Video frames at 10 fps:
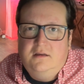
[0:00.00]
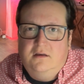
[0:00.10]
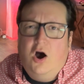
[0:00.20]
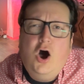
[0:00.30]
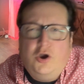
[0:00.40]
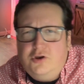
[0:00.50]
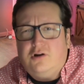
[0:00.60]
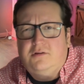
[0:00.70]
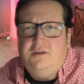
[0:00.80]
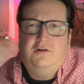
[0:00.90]
oh,
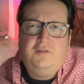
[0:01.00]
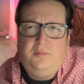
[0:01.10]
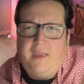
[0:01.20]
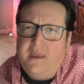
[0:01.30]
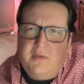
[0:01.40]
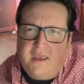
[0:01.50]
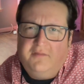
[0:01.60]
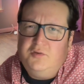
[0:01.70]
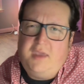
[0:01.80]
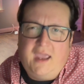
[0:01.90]
you're a little baby if
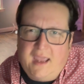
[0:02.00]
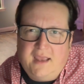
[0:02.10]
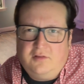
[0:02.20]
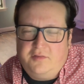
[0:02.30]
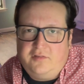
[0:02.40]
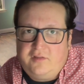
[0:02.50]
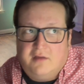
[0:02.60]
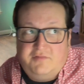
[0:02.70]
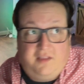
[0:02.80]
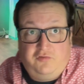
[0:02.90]
you can't handle this
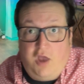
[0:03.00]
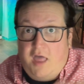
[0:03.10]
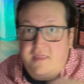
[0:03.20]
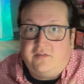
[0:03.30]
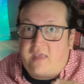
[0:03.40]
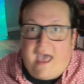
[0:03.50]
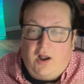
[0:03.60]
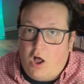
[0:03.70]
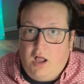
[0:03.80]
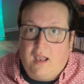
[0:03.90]
stuff. That's not this at
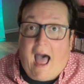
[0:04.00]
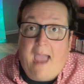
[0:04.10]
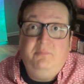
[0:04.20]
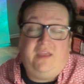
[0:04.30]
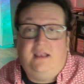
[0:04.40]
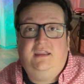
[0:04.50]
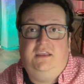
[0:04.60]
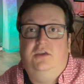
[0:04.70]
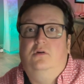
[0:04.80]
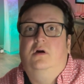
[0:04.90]
all. I'm telling
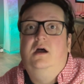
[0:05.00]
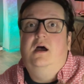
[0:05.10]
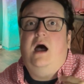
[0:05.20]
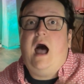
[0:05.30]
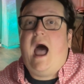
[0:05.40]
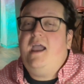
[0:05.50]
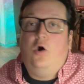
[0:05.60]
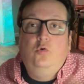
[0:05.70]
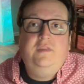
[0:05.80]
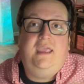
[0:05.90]
you, I
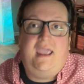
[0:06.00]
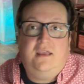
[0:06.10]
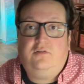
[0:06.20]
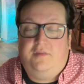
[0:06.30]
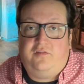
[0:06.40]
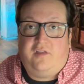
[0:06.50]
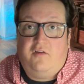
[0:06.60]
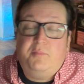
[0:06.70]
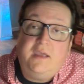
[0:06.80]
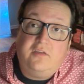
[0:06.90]
only handle this
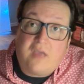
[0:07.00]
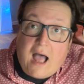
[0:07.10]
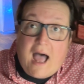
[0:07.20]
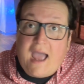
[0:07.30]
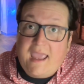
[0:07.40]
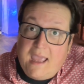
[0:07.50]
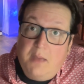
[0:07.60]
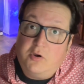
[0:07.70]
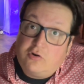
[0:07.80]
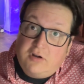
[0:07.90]
stuff because I am
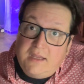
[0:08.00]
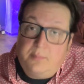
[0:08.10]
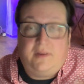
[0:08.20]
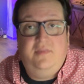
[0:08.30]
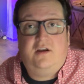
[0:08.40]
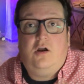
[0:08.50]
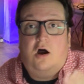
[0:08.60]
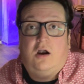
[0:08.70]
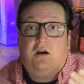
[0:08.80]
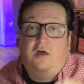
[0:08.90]
a creep, and there
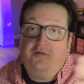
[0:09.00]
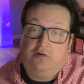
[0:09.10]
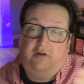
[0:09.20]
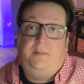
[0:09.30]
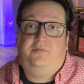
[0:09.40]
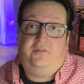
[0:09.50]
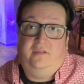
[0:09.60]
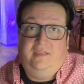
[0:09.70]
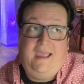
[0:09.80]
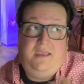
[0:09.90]
are other creeps
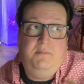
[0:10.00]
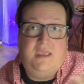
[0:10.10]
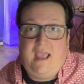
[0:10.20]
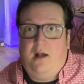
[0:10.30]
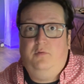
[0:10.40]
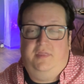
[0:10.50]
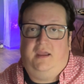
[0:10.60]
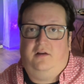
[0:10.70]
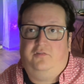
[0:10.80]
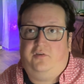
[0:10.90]
like me out
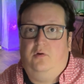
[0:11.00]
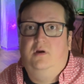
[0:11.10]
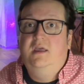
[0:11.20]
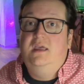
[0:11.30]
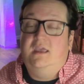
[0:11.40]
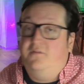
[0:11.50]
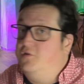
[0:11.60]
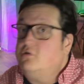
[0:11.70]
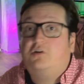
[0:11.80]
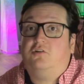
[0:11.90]
there. So if
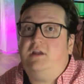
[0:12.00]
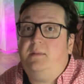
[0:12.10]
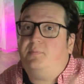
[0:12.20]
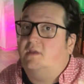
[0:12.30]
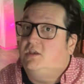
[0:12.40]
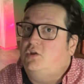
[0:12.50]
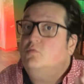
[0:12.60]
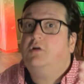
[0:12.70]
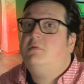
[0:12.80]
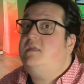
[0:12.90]
you're a creep and you
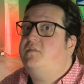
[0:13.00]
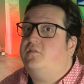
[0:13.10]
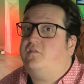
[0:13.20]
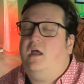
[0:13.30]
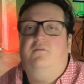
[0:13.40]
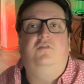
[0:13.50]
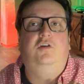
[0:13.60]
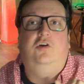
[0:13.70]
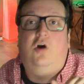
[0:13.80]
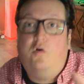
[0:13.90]
want to read this stuff,
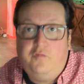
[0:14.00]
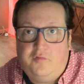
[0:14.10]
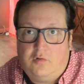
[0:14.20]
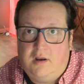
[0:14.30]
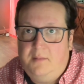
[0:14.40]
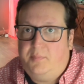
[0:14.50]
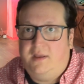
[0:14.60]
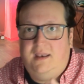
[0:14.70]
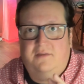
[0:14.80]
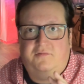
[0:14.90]
go for it. But
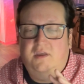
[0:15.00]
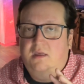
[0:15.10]
if